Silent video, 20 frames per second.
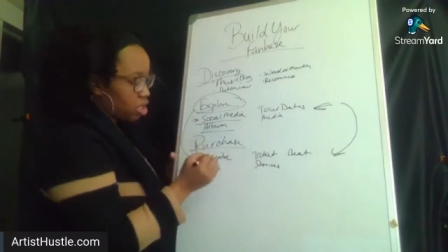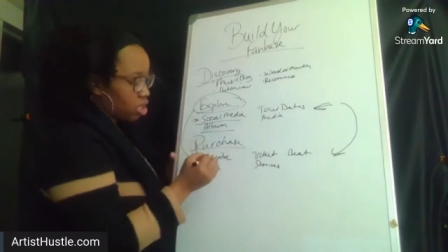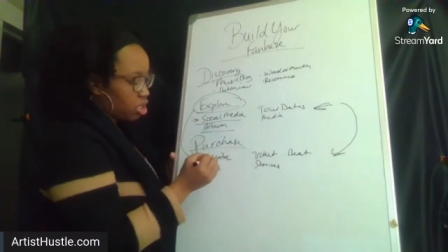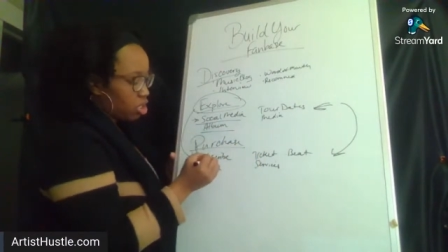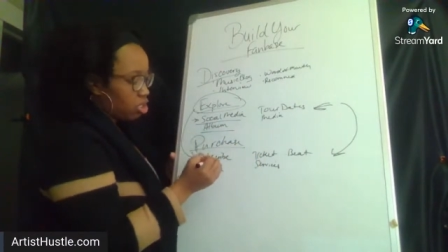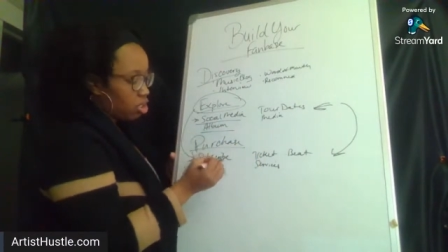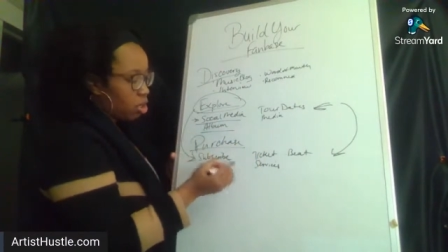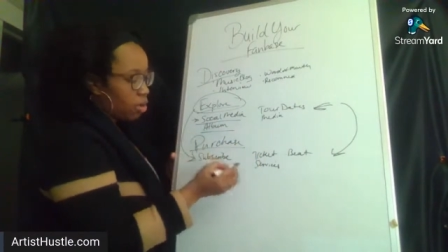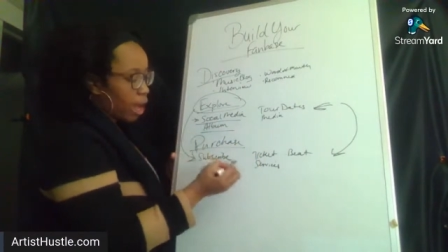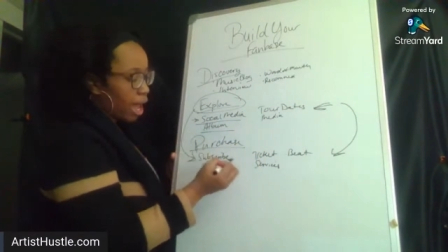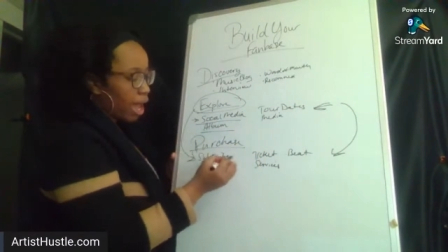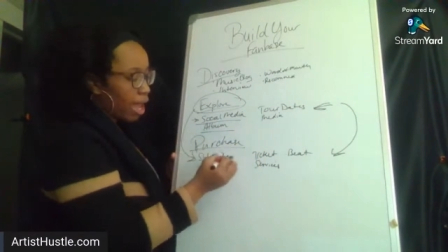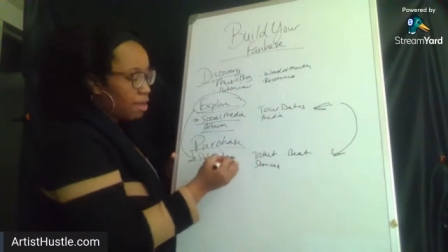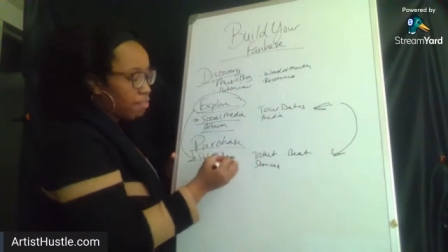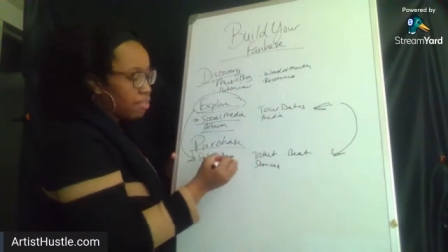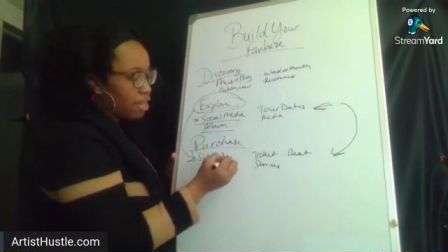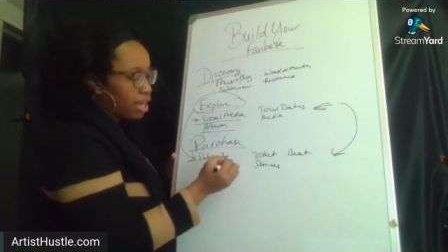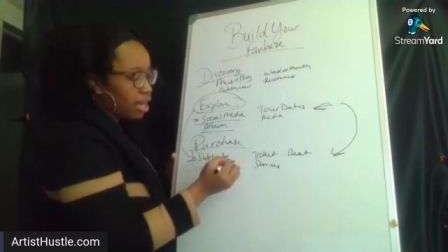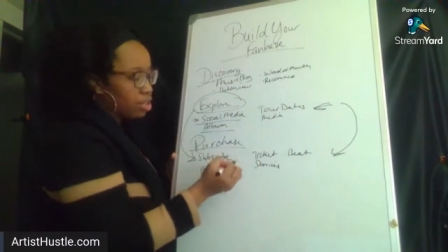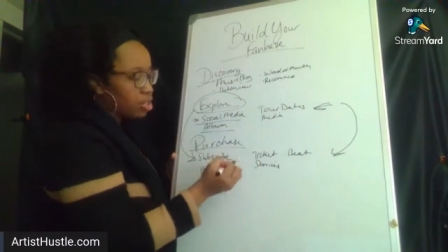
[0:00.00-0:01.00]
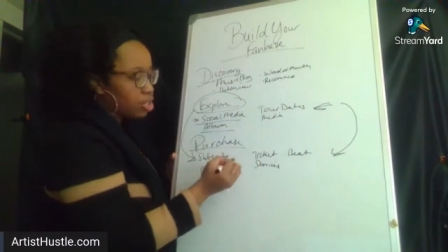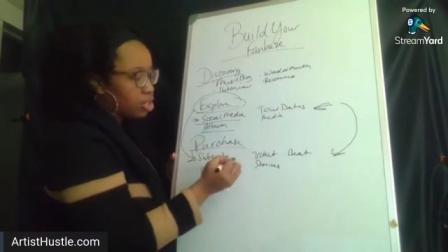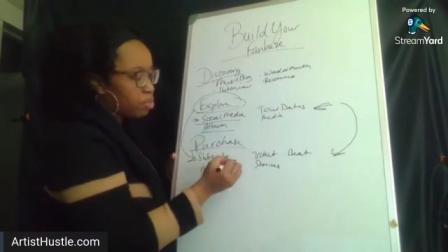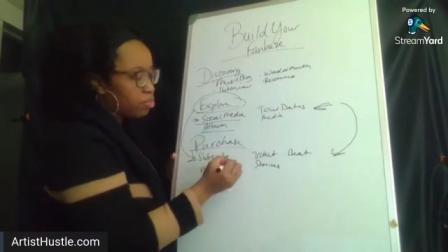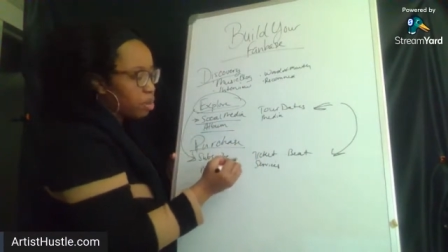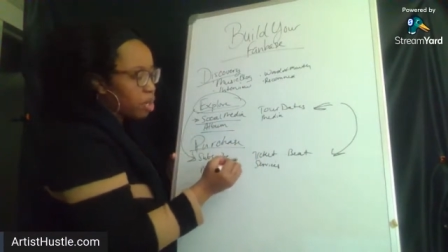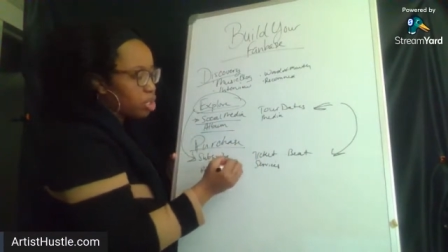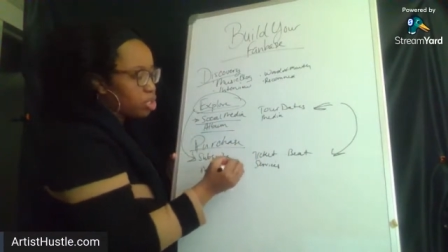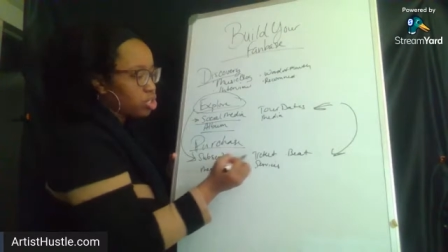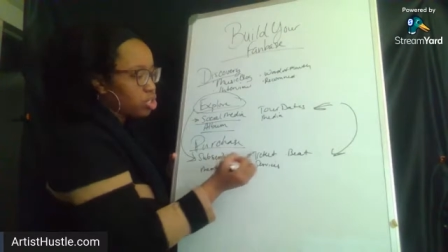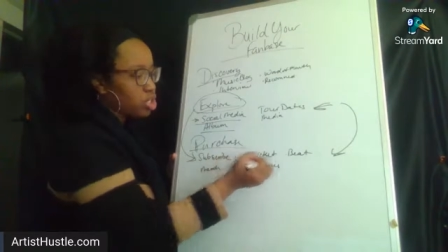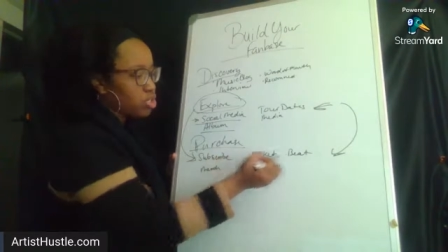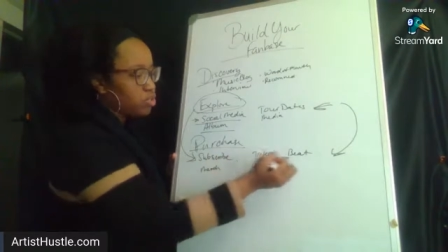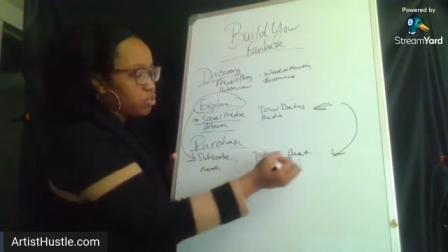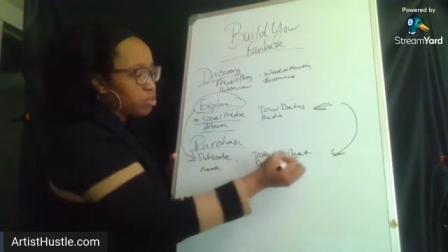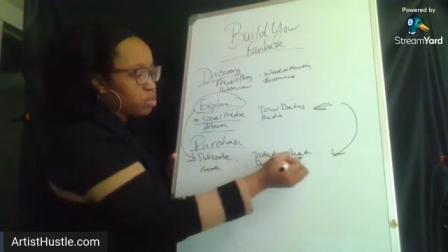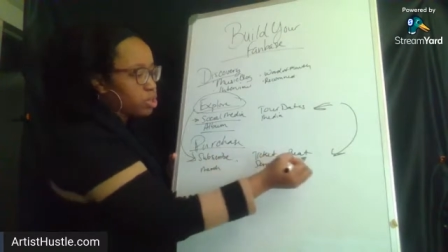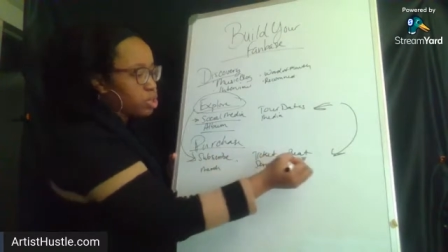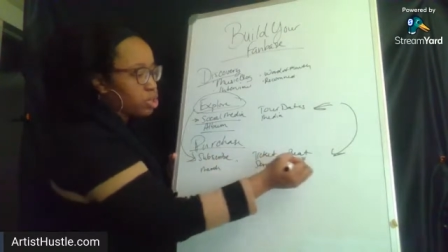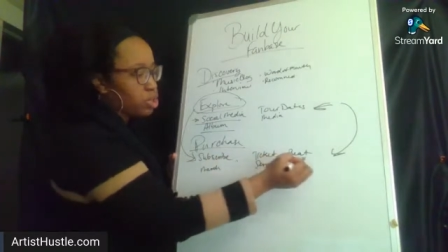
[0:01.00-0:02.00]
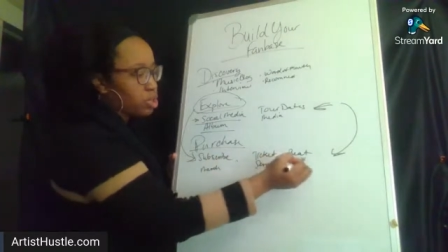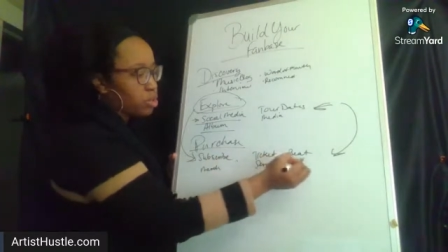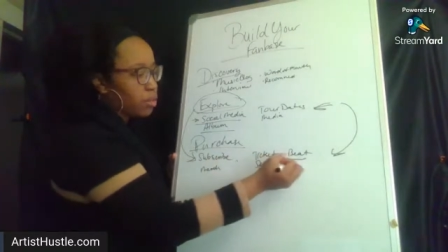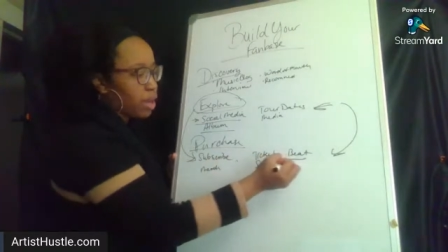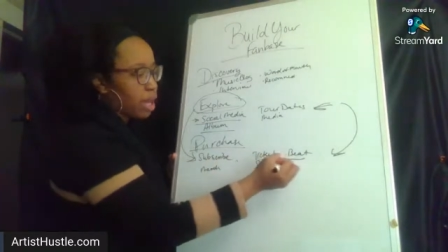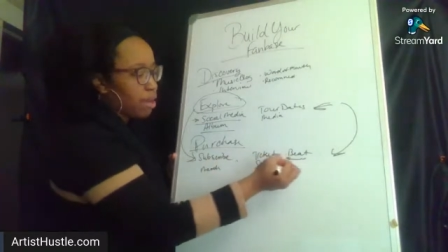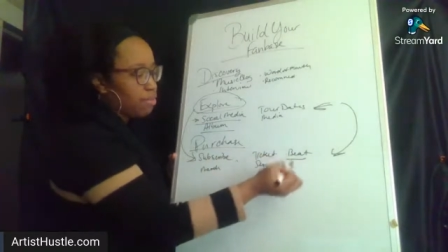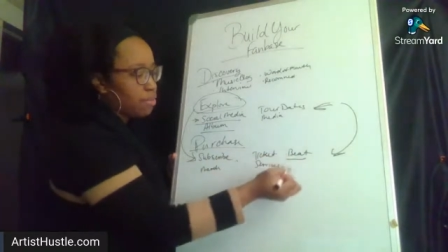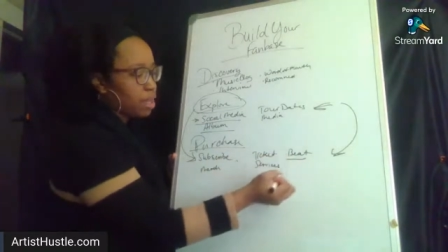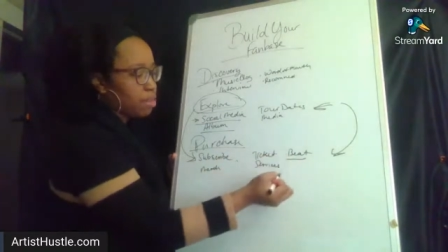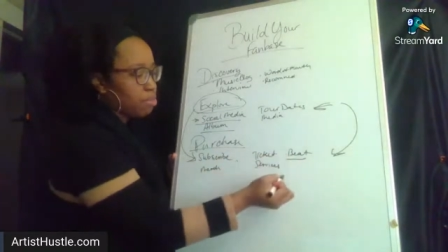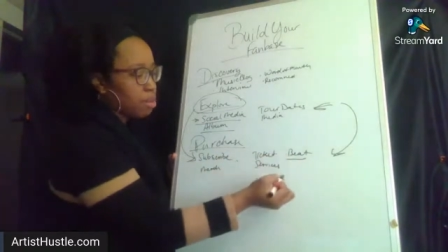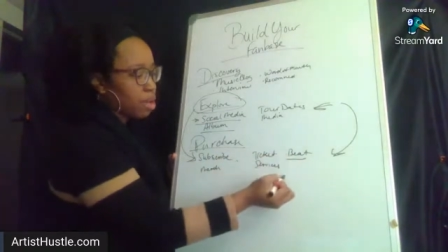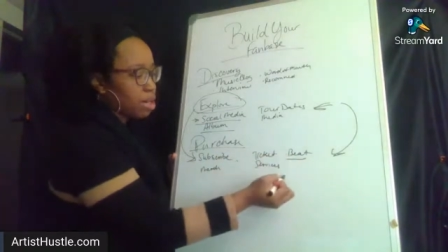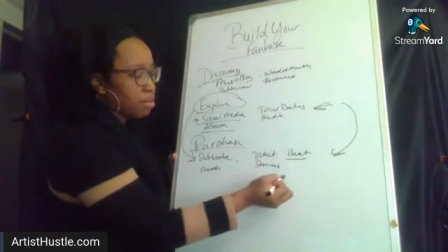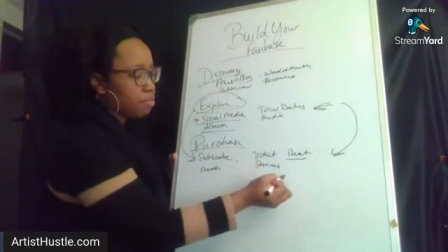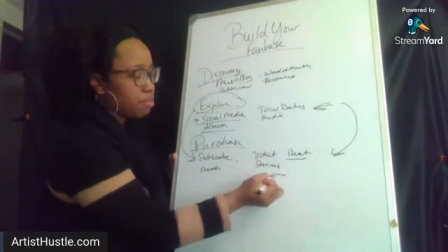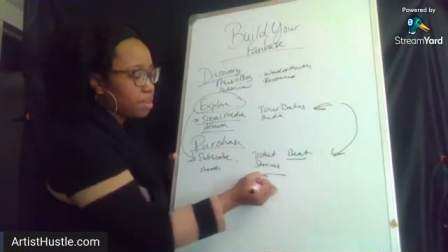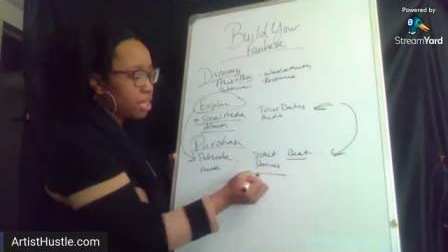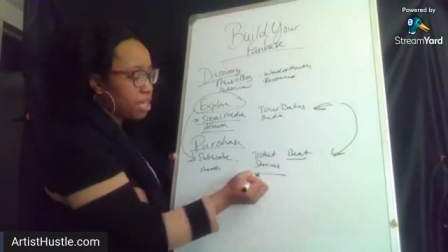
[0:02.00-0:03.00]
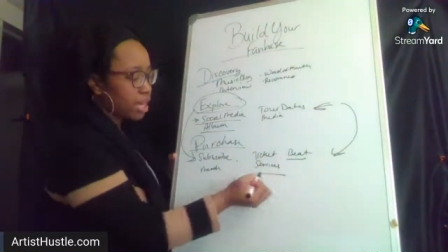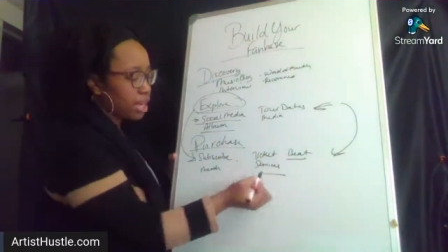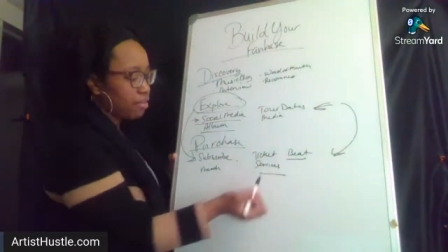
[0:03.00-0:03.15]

You know, have they actually purchased with you? Have they bought a beat?